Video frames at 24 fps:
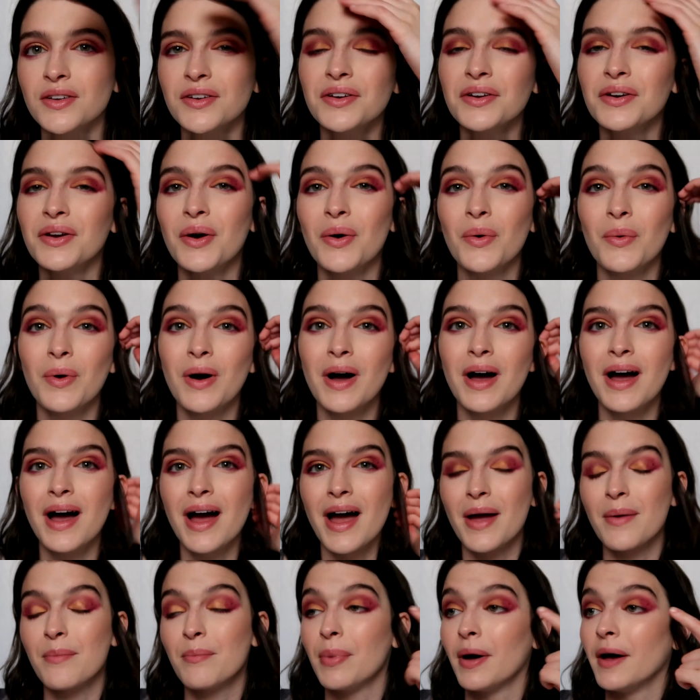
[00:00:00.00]
You know
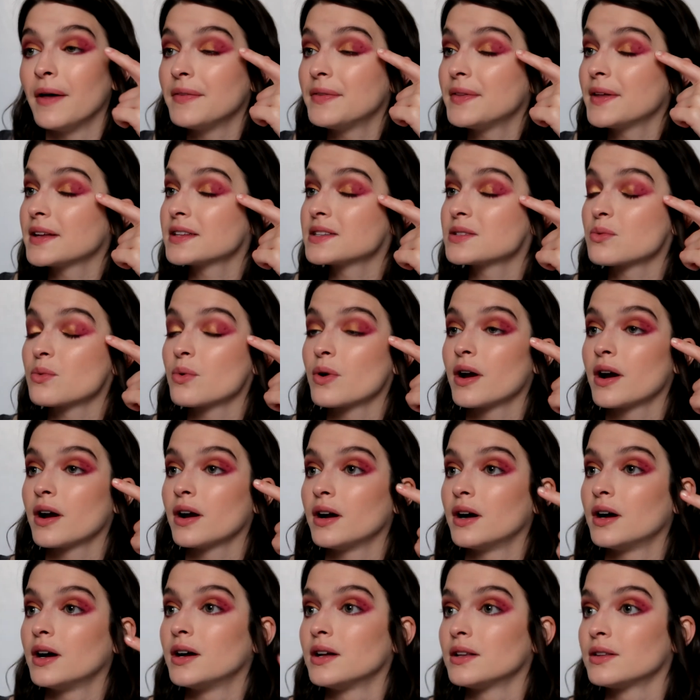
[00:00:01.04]
what? I bet that's
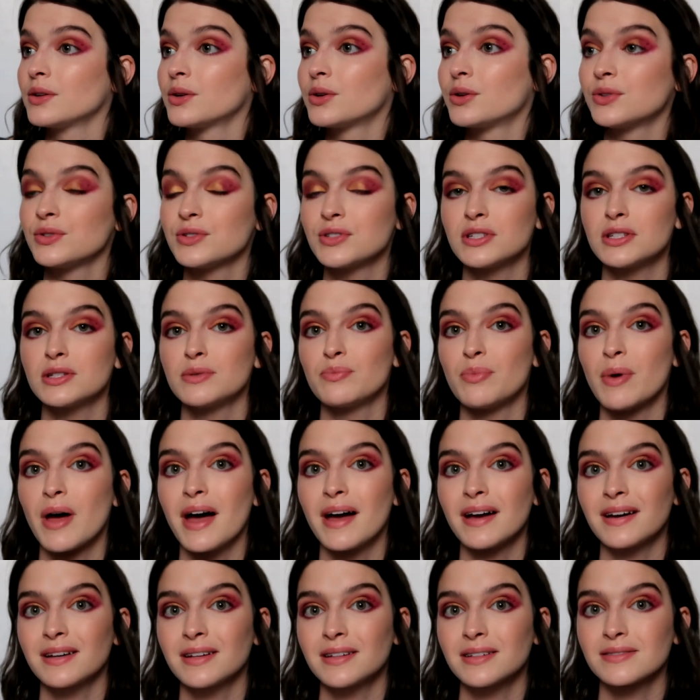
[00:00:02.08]
where a little
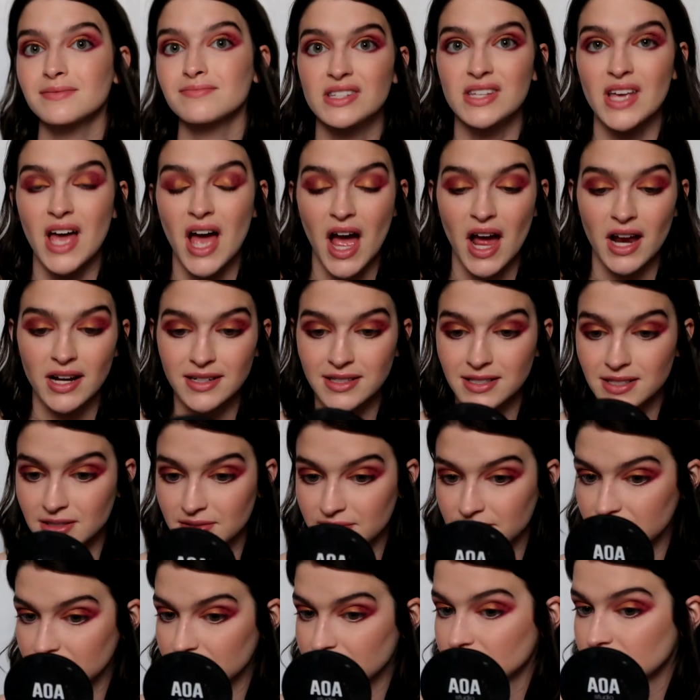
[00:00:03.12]
speck sat.
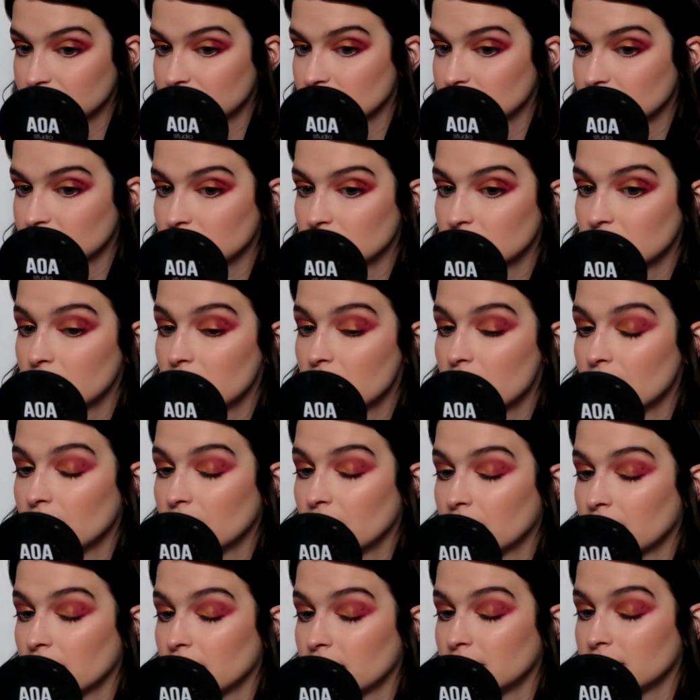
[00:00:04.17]

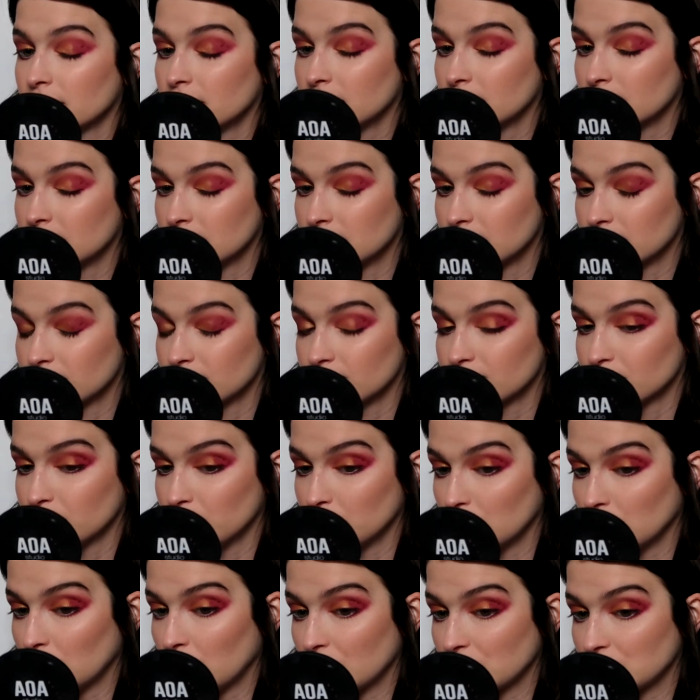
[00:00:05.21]
And then I didn't
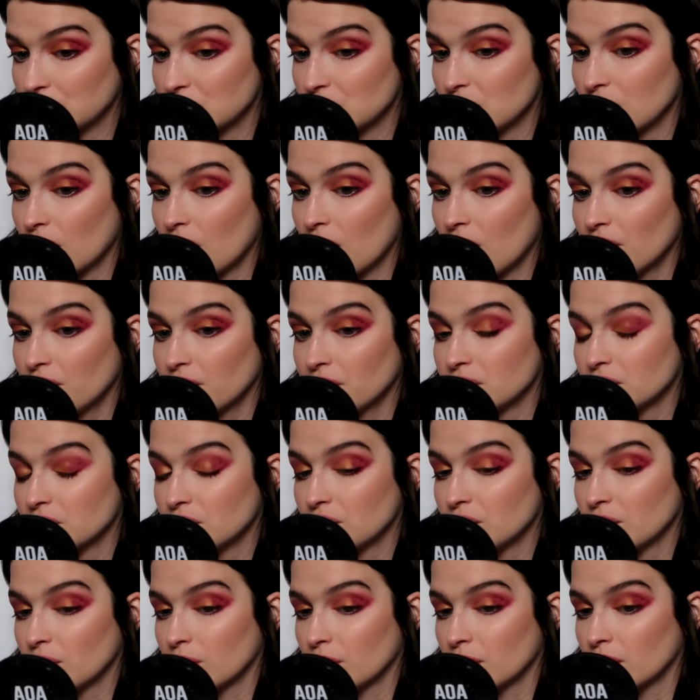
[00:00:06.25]
blotch it off,
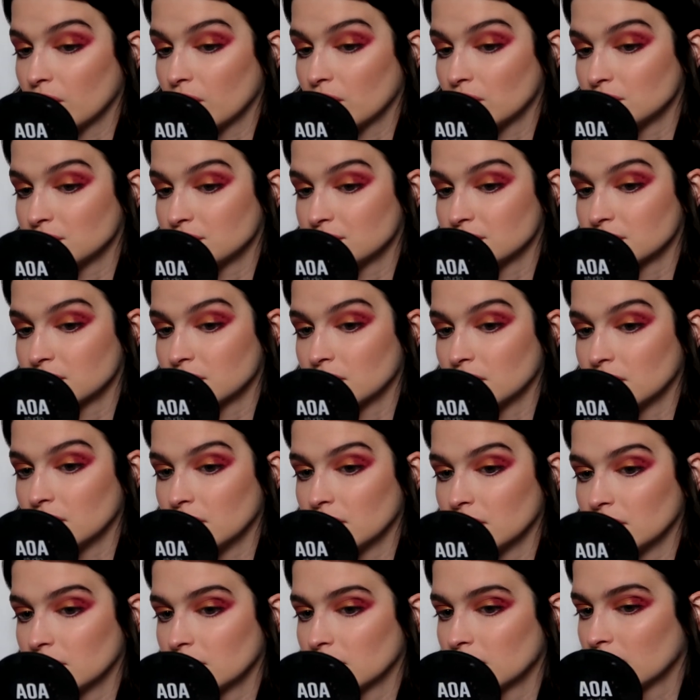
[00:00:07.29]
and so it all just
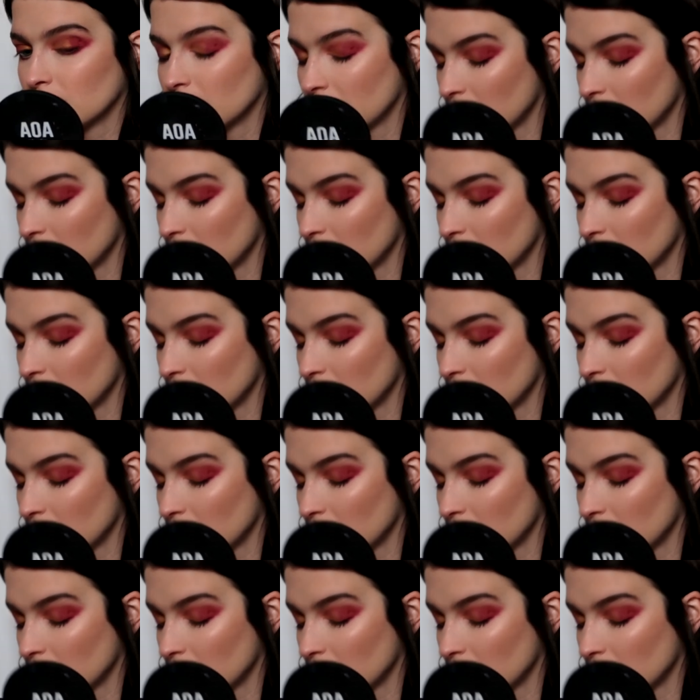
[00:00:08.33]
clung.